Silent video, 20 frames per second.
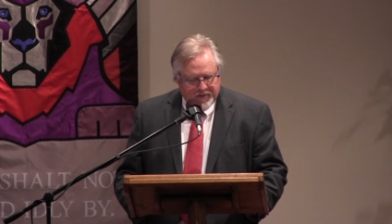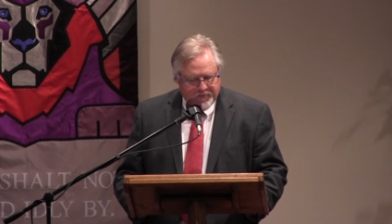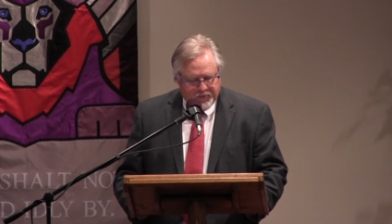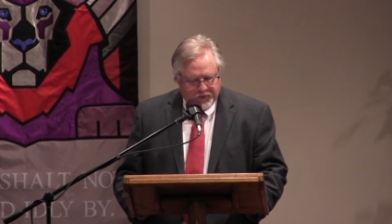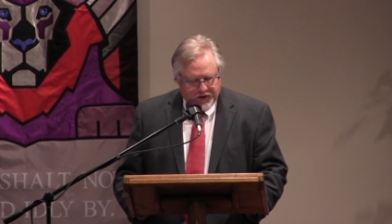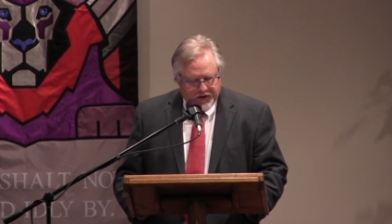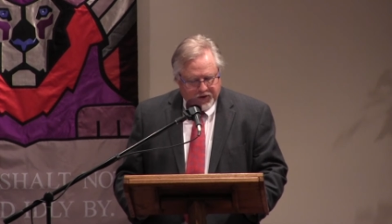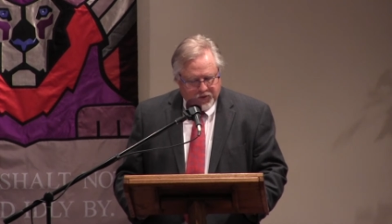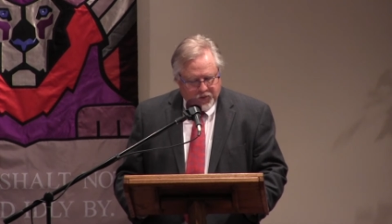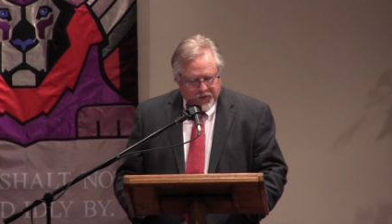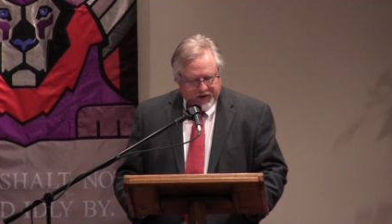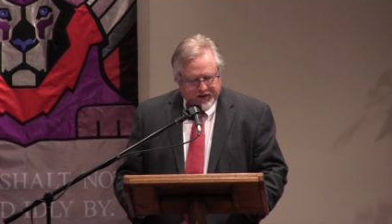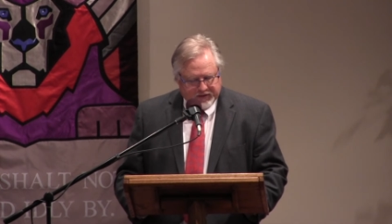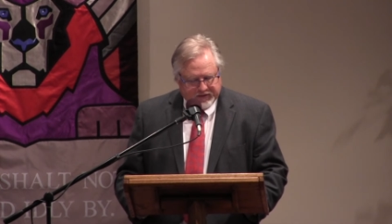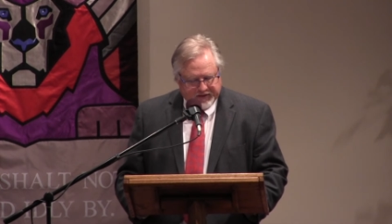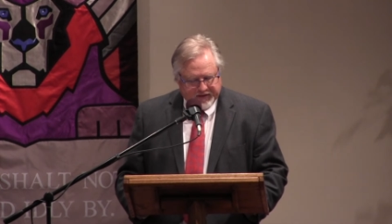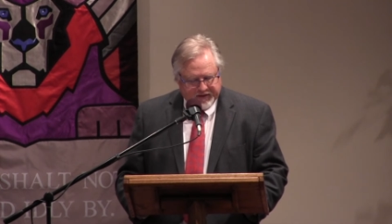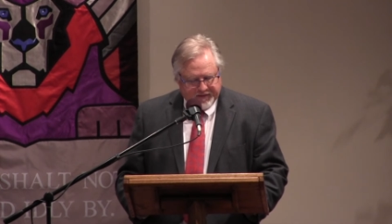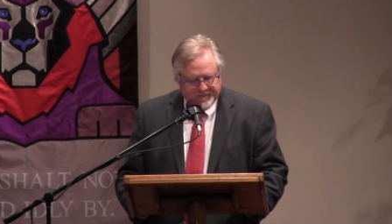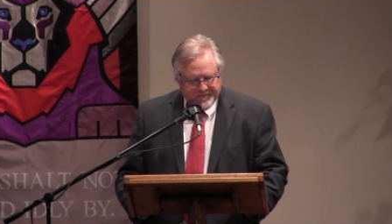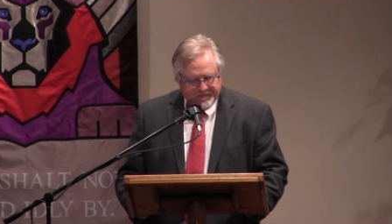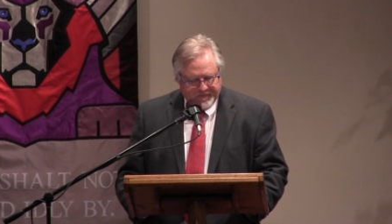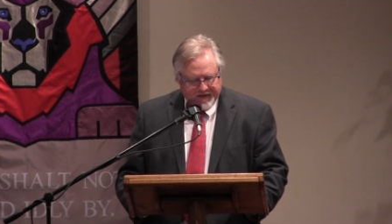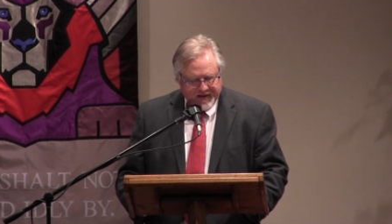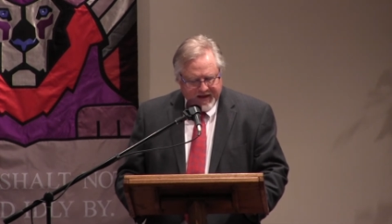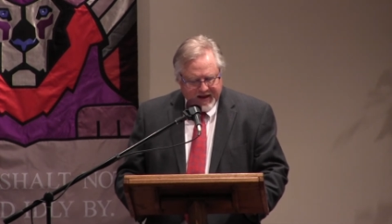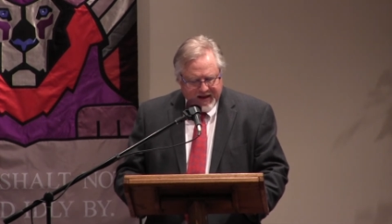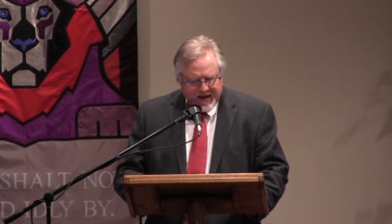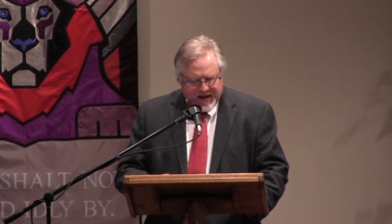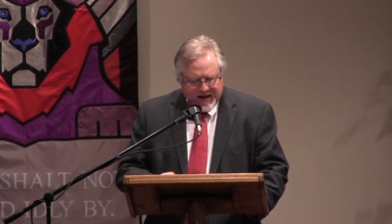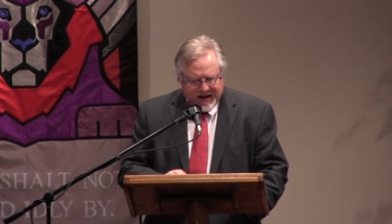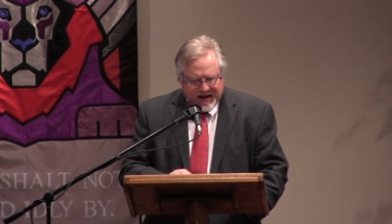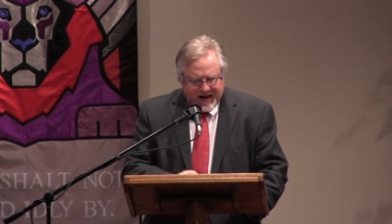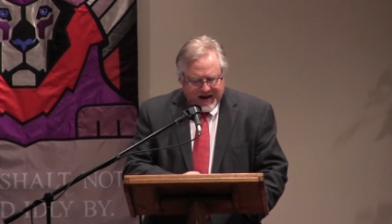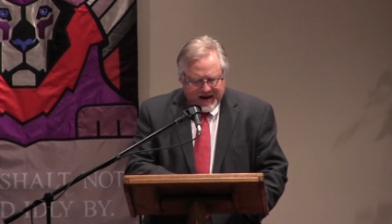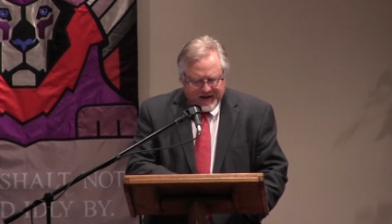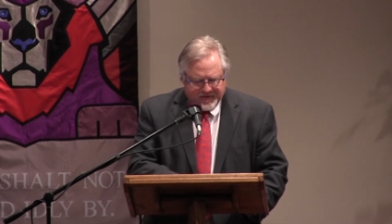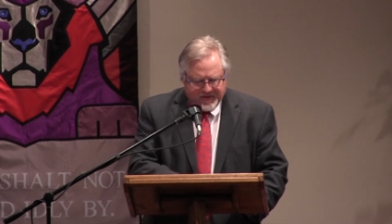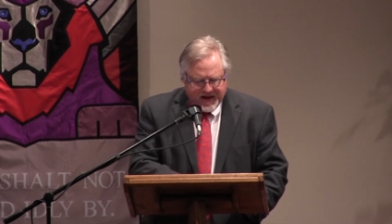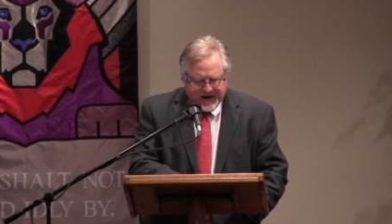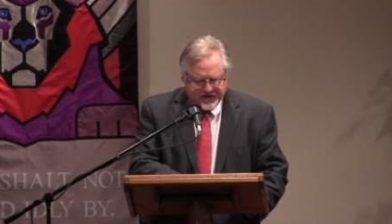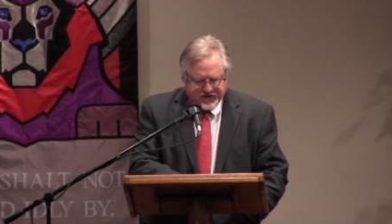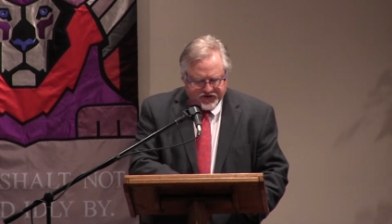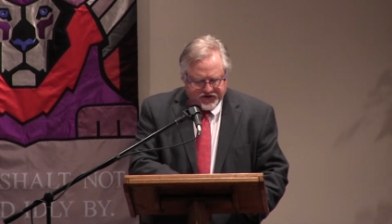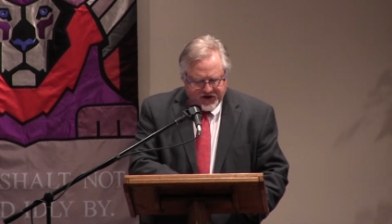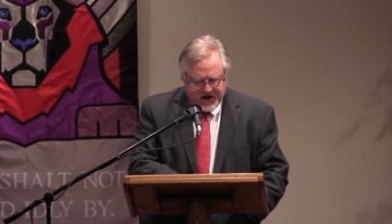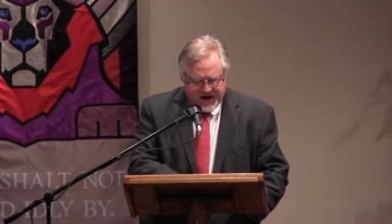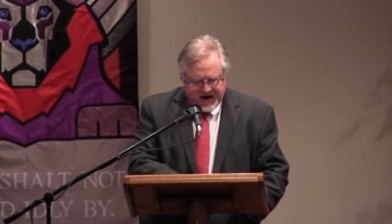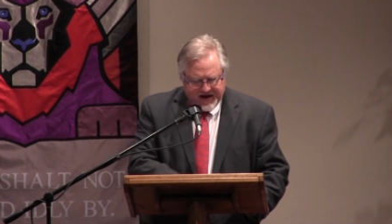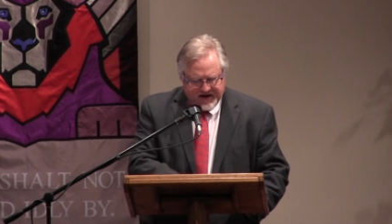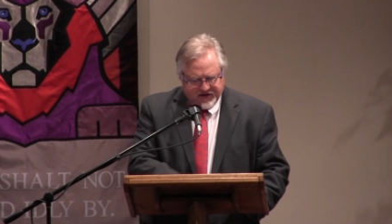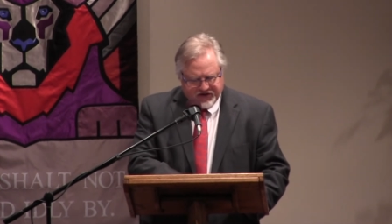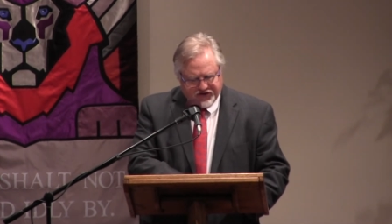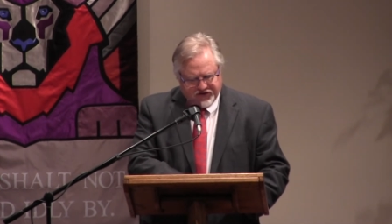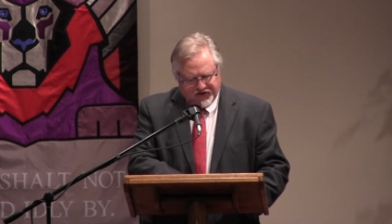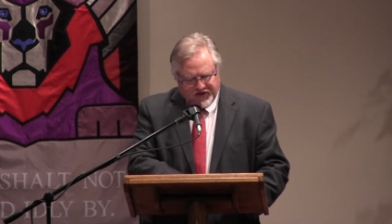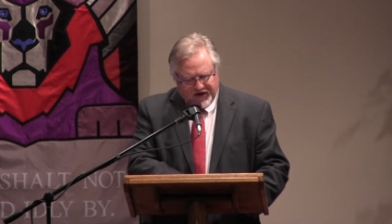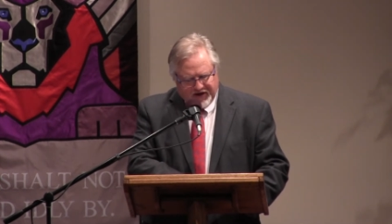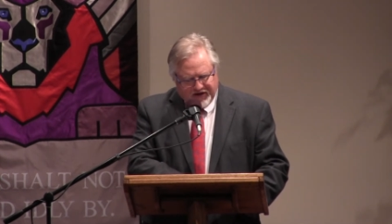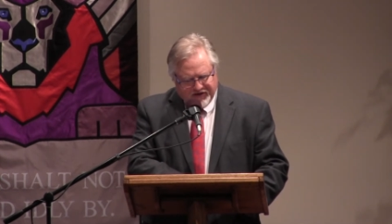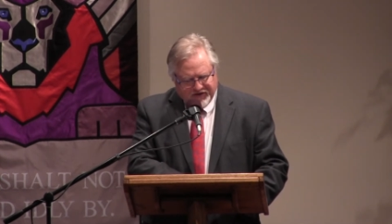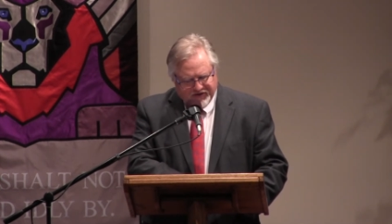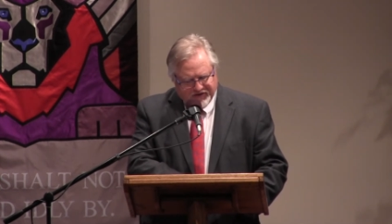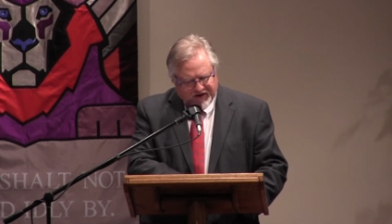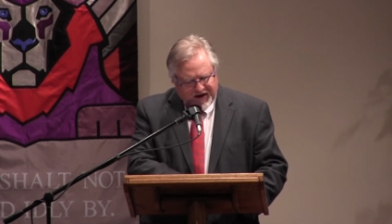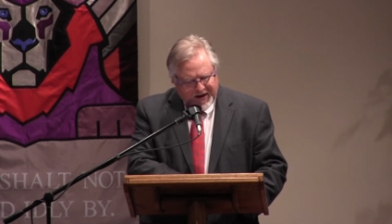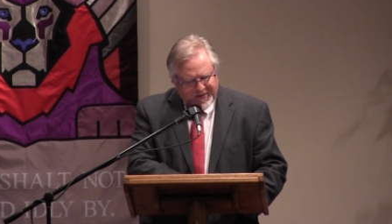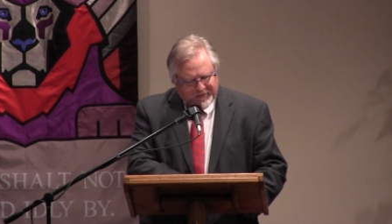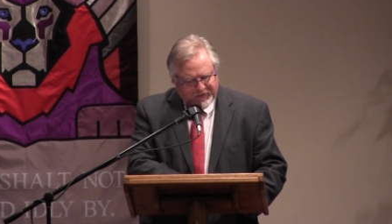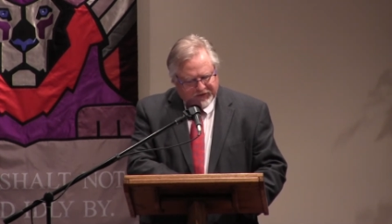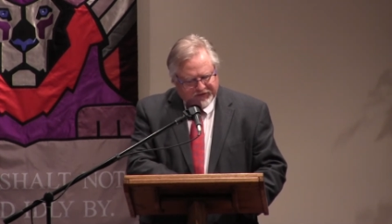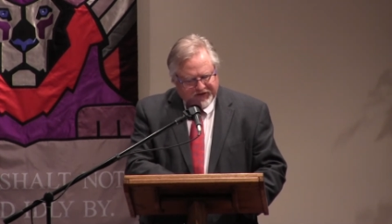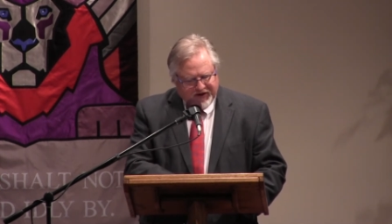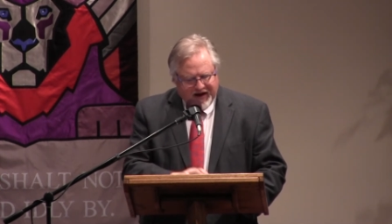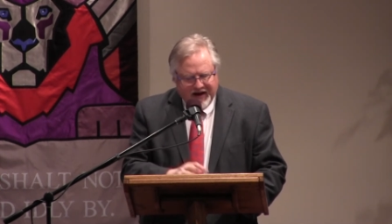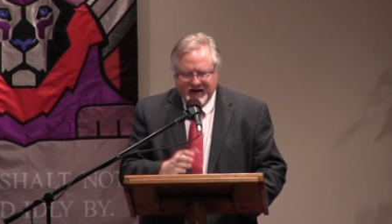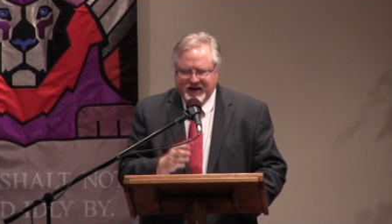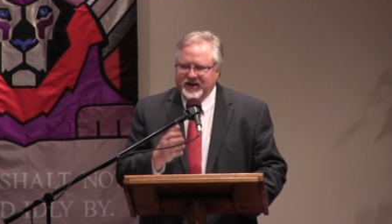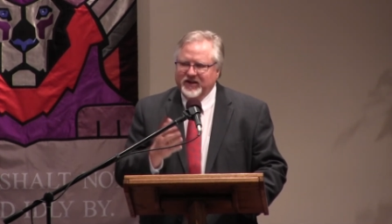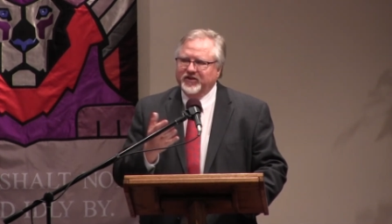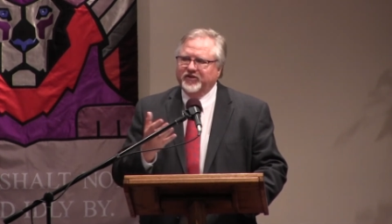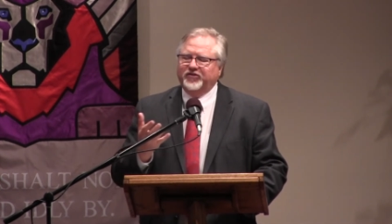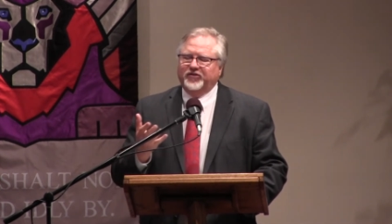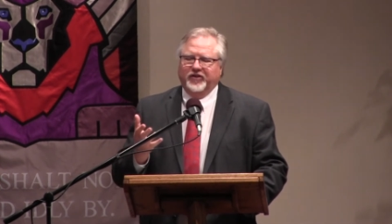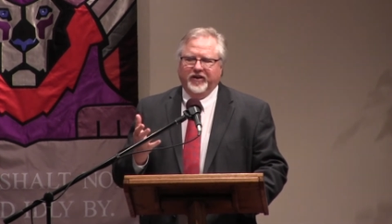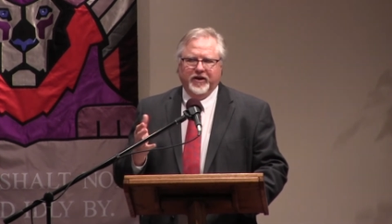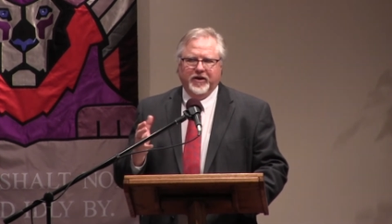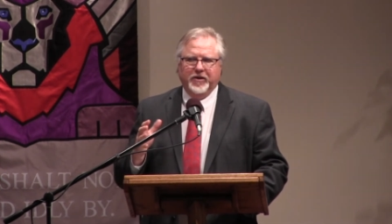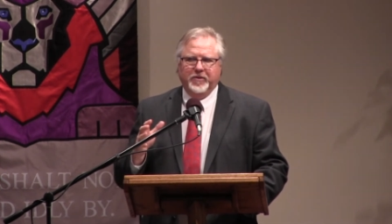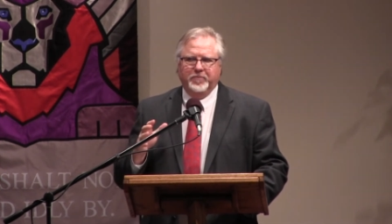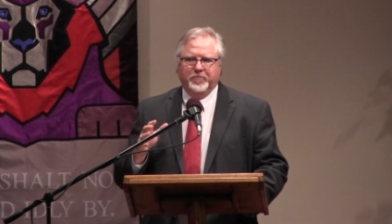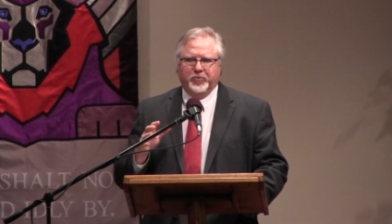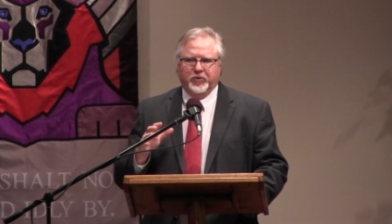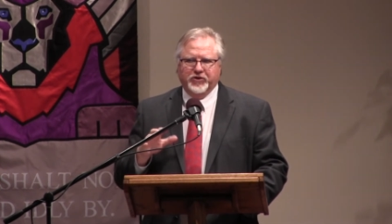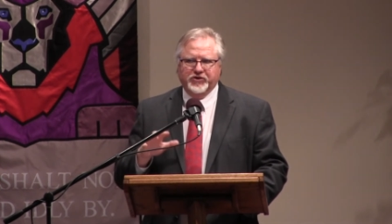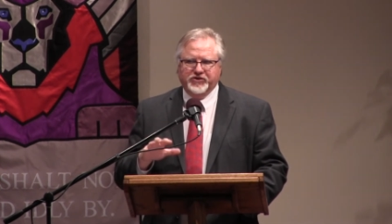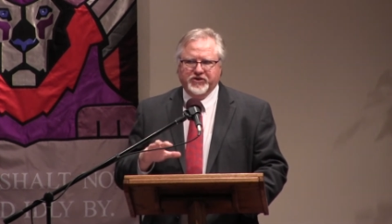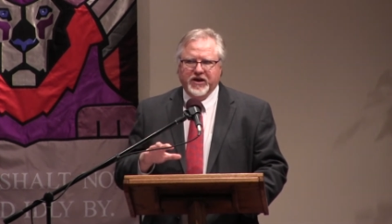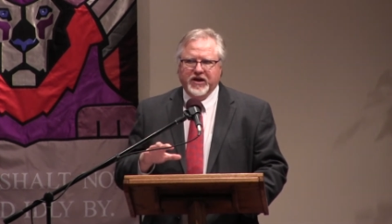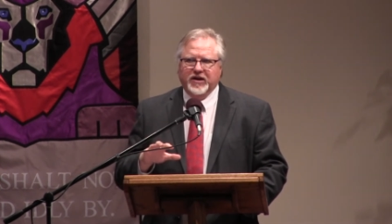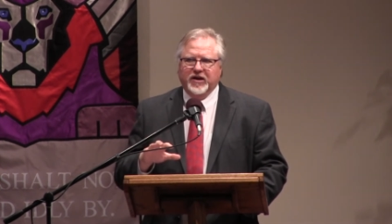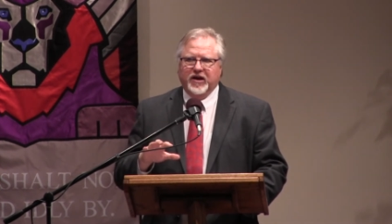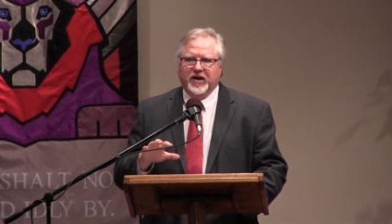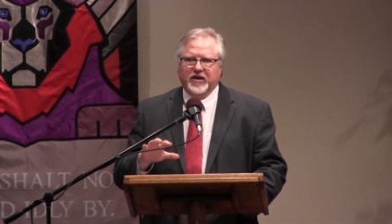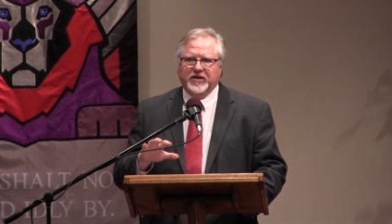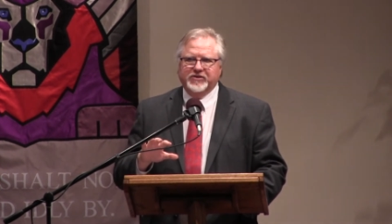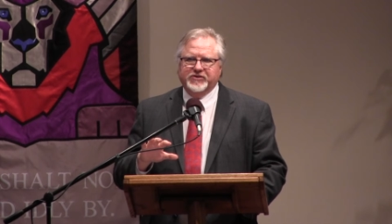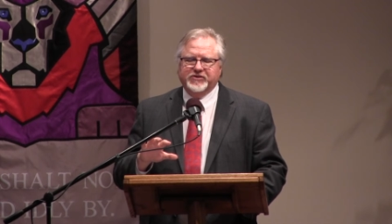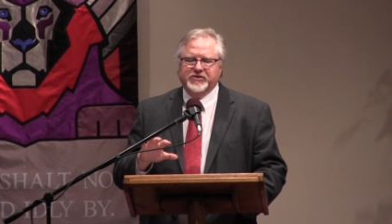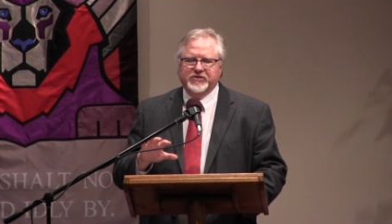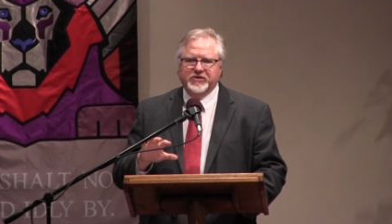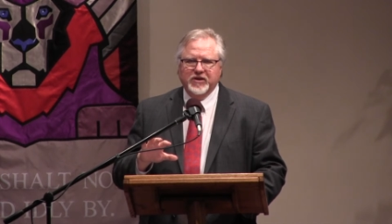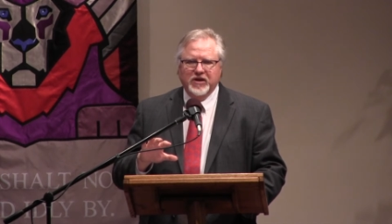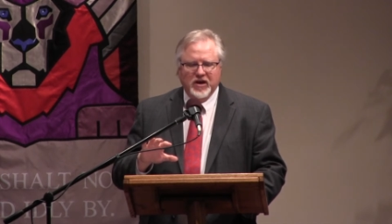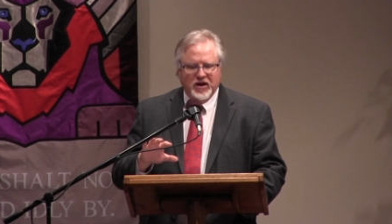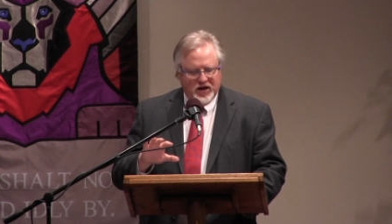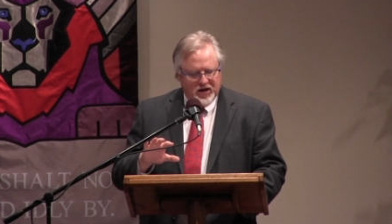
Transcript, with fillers: and pretty quickly. And that change does simultaneously present us